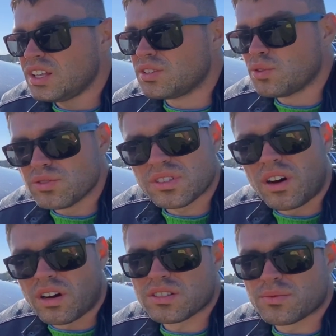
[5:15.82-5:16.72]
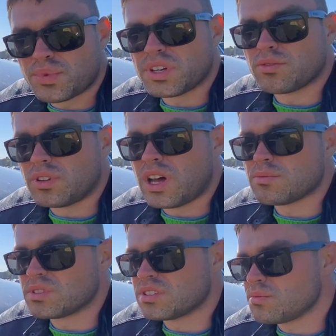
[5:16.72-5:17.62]
those cars are pretty
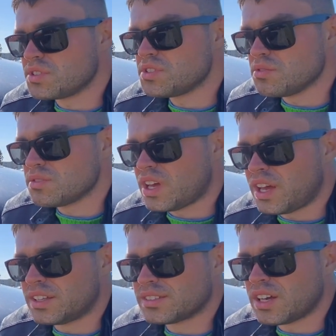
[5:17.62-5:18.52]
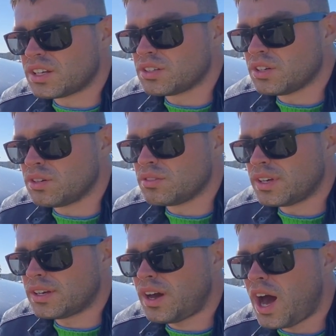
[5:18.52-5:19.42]
reliable the w210s i don't know
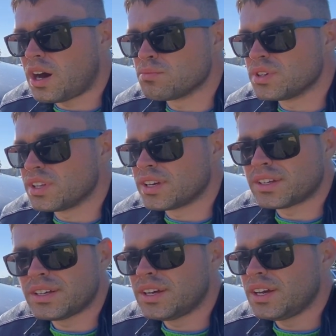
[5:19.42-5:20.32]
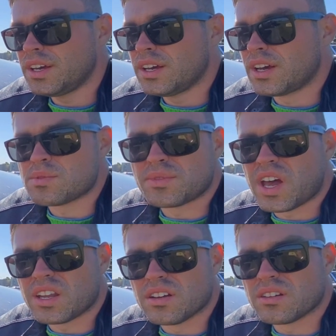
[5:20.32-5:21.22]
like how but like i remember i
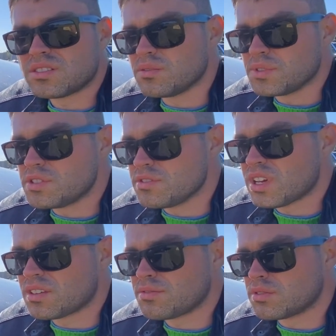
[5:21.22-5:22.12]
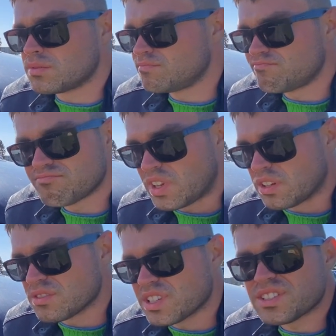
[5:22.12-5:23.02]
had a w210 for you
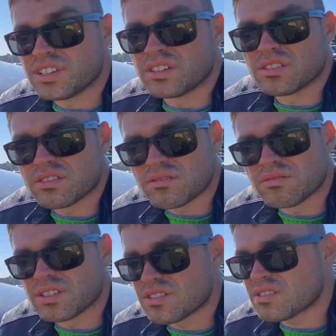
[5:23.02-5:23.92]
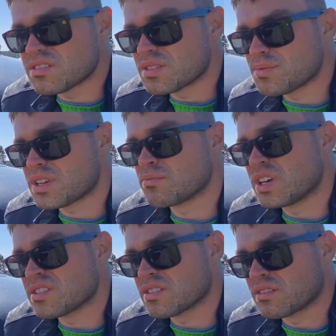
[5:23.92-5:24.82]
know six years it's it's pretty
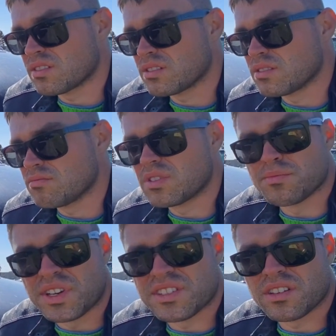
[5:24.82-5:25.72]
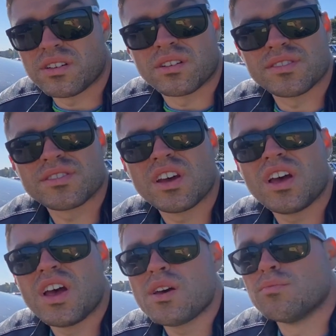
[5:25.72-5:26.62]
amazing the amazing cars
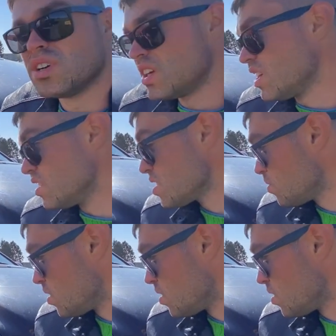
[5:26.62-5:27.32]
but yeah this one